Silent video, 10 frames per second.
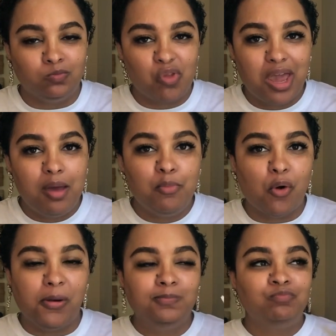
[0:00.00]

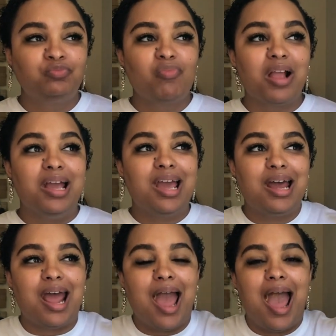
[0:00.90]
headboard, it
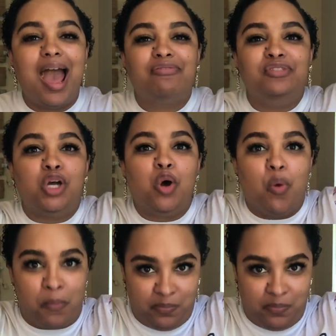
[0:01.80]
had a half dome.